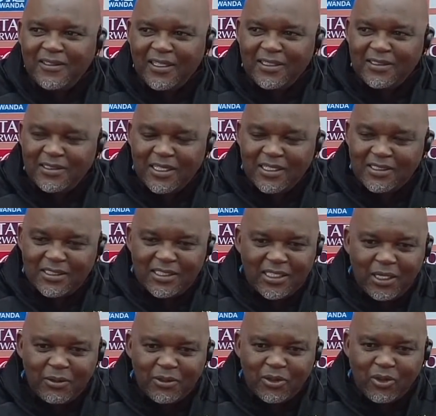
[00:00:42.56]
and, and see
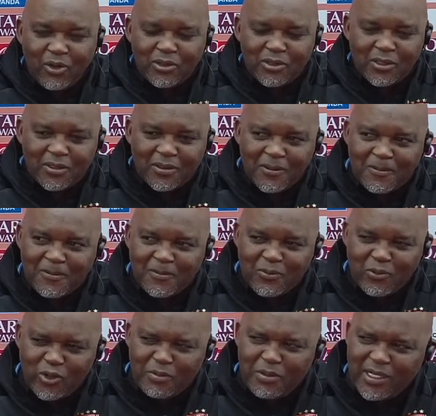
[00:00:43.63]
how it goes.
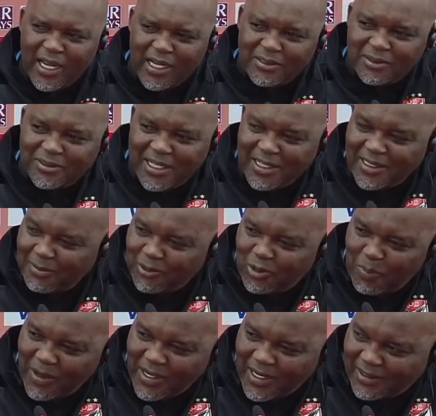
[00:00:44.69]
Would be nice to take them
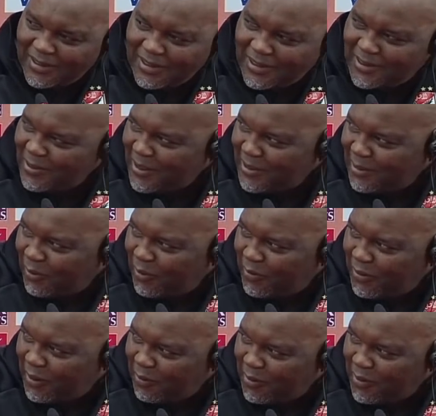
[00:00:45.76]
to penalties when it's
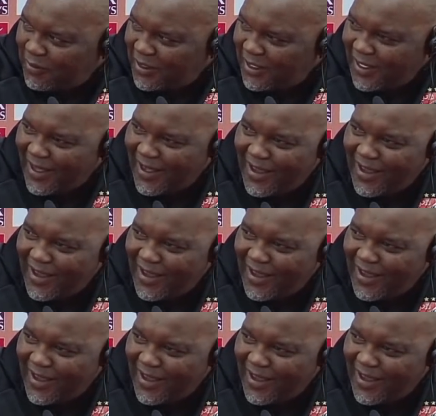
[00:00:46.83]
50 50.